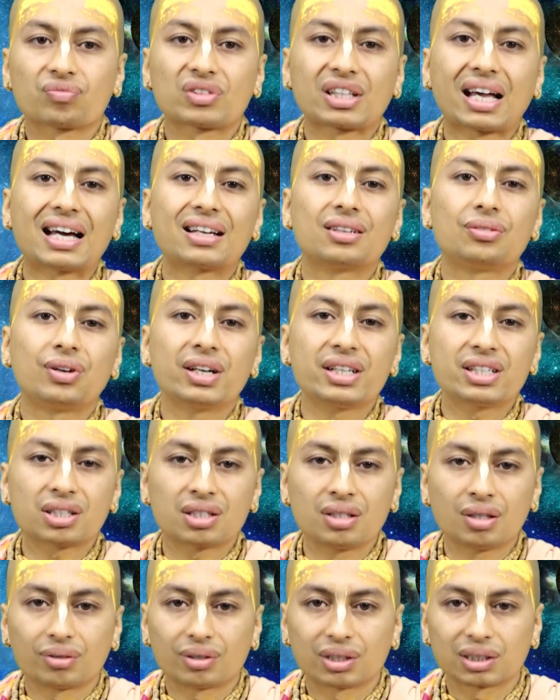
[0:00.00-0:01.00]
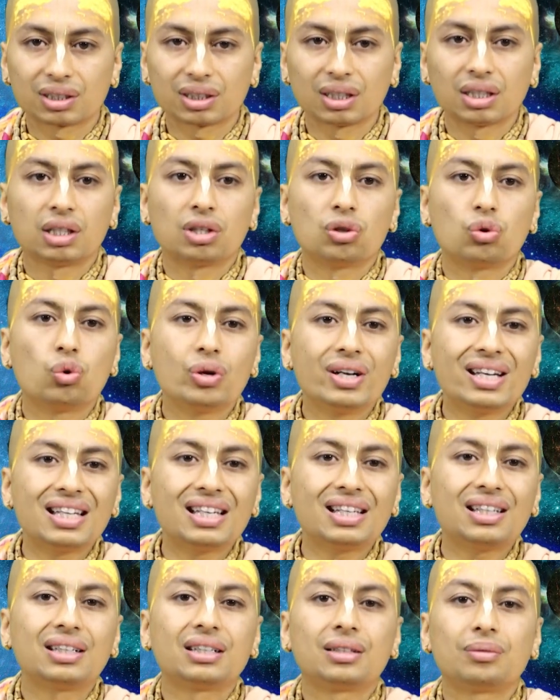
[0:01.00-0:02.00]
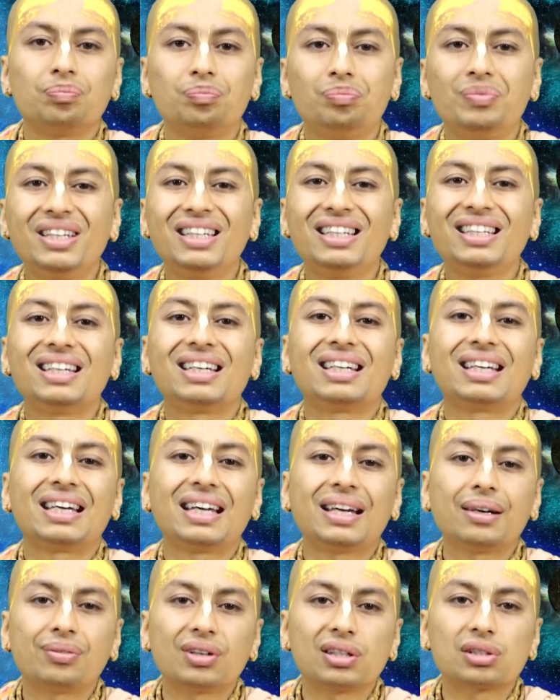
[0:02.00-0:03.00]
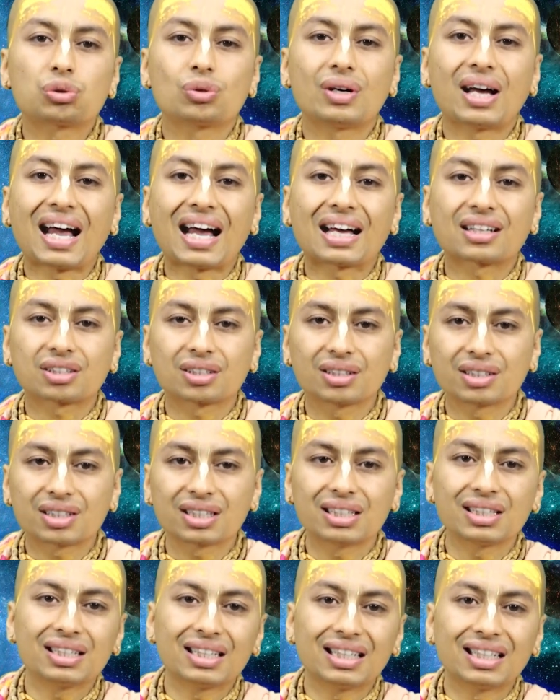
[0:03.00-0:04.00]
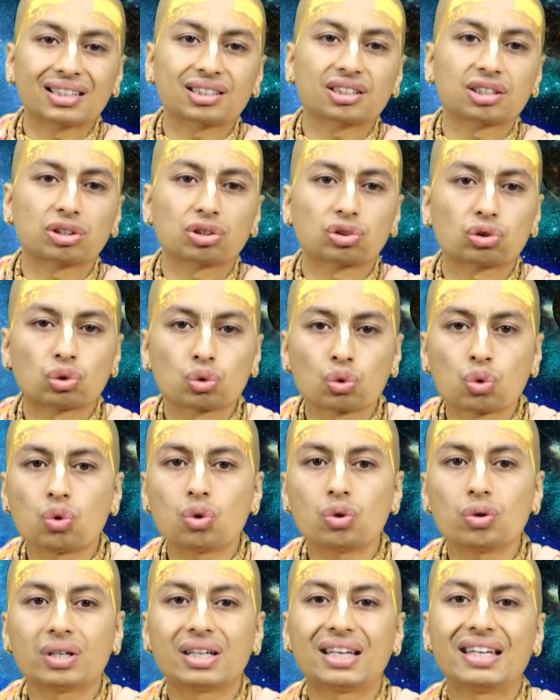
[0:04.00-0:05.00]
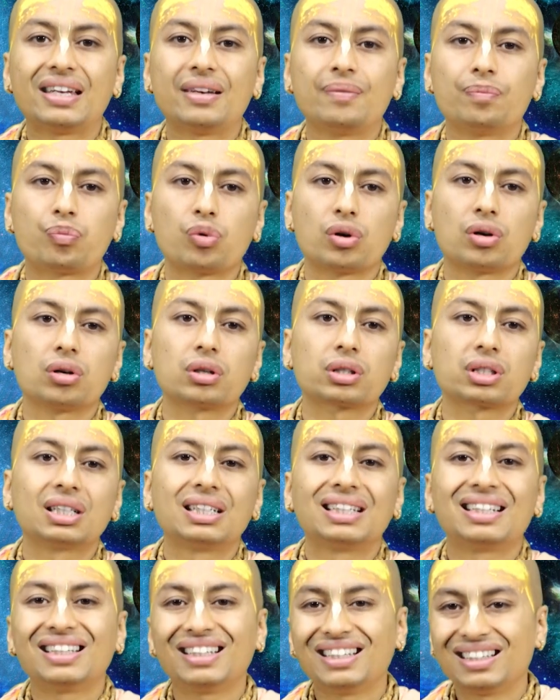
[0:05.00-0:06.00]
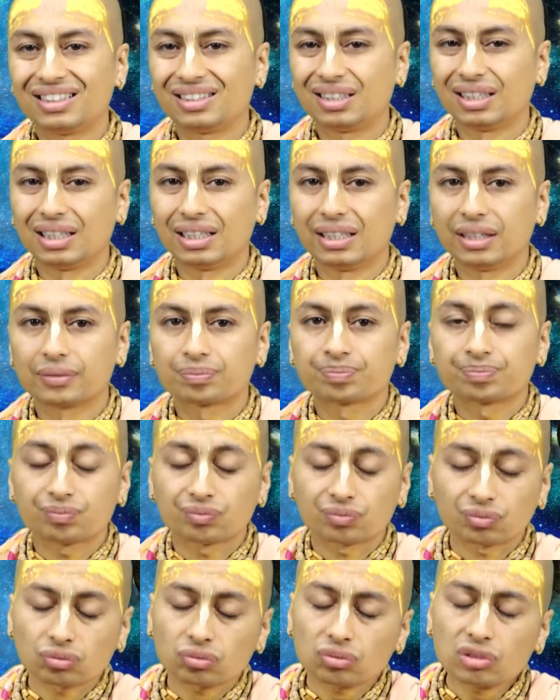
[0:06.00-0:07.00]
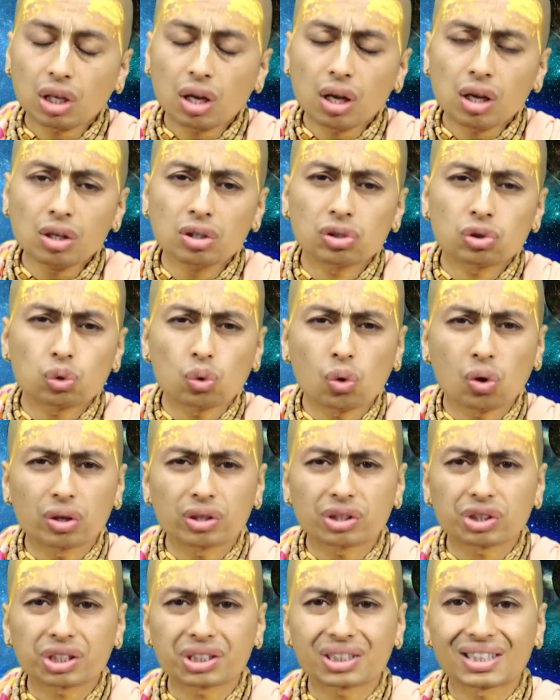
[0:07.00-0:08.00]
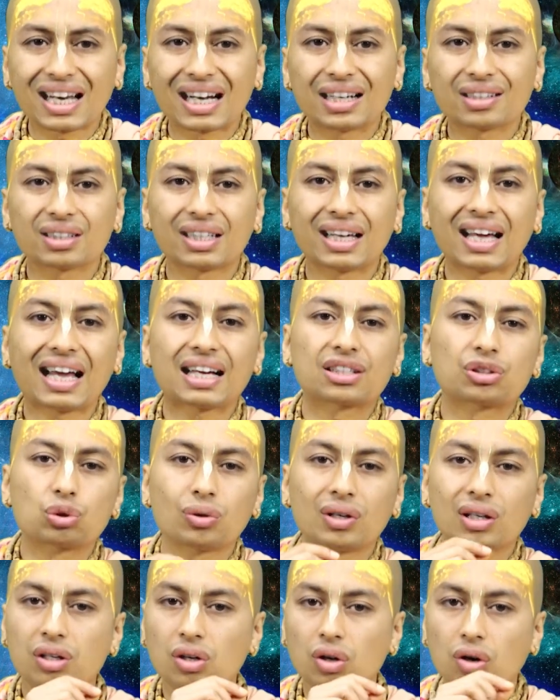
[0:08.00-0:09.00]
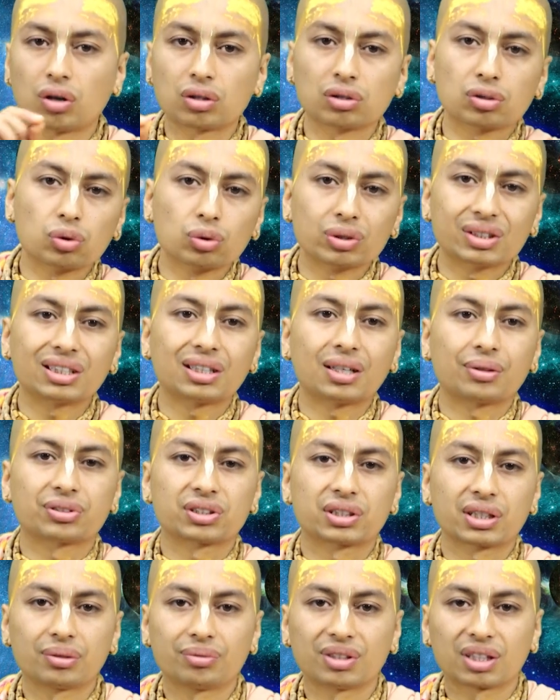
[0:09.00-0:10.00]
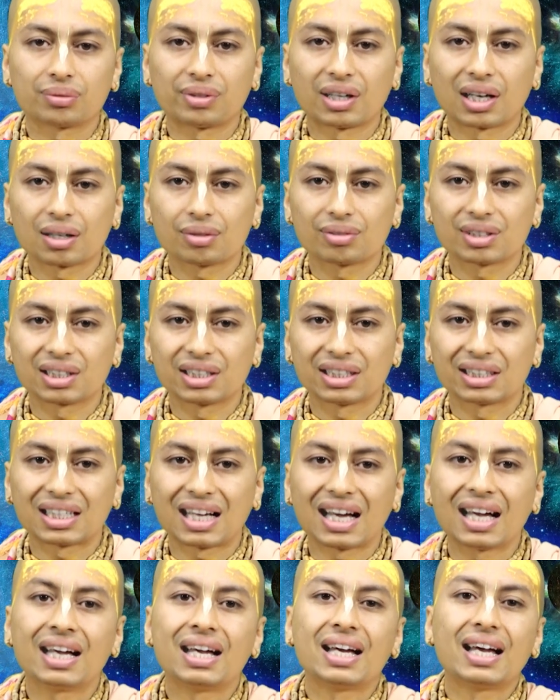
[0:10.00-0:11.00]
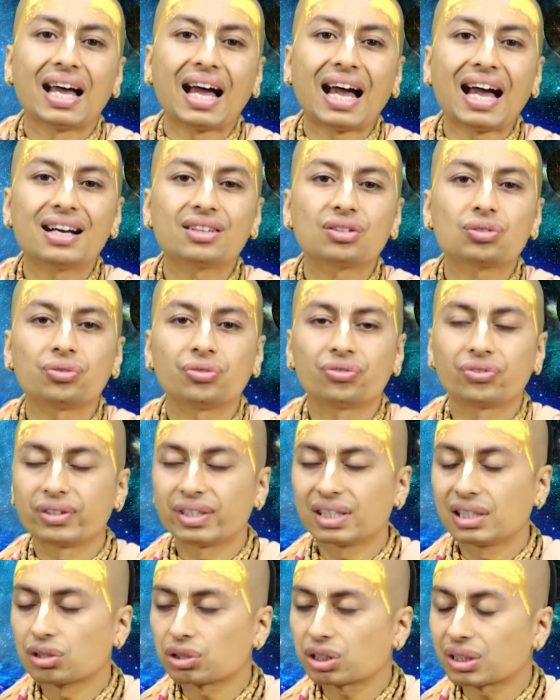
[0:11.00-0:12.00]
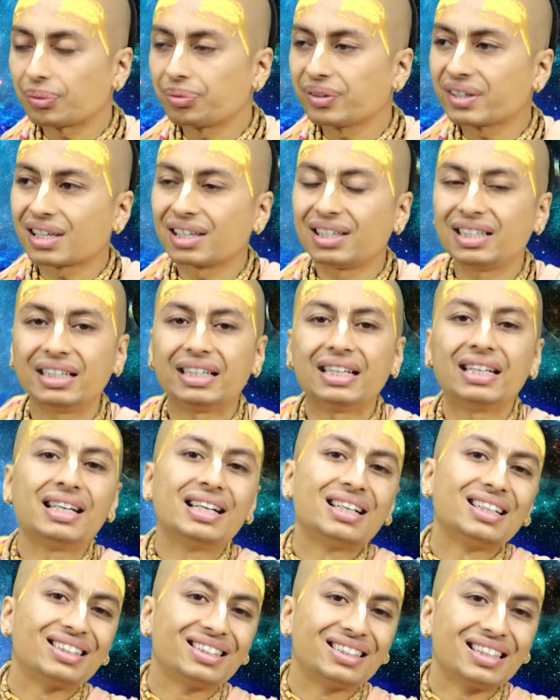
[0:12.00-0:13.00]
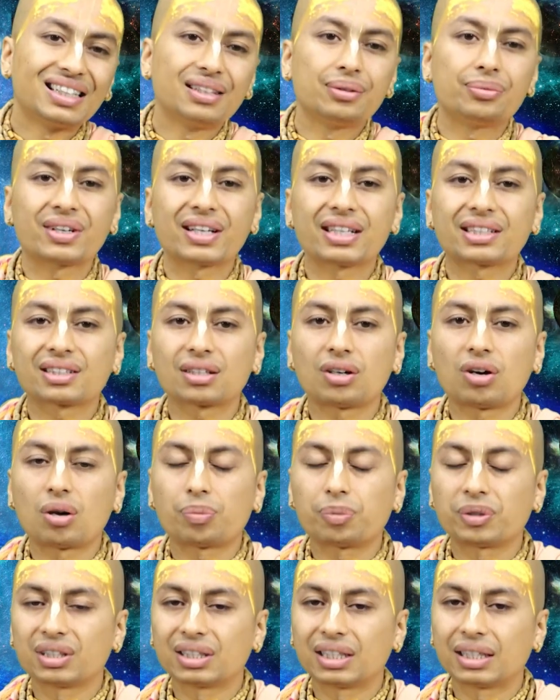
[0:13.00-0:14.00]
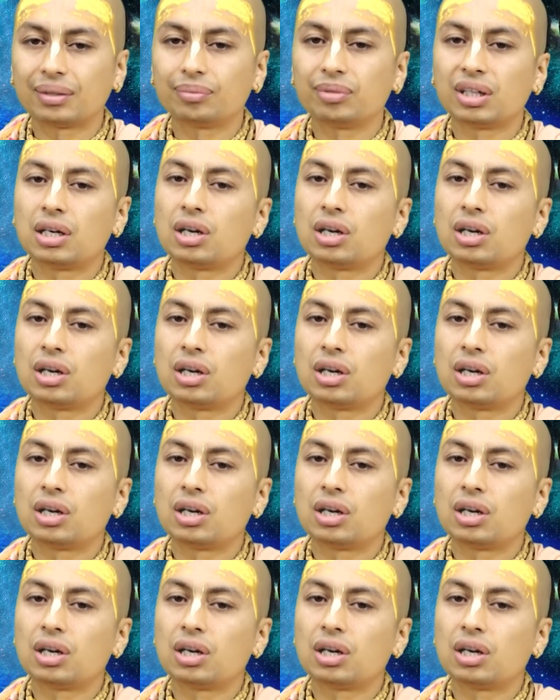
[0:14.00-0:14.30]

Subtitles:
and Vaishnavas, will be able to ascertain its true import easily. To understand the actual conclusion of Srimad Bhagavad Gita and to philosophically deliberate upon them,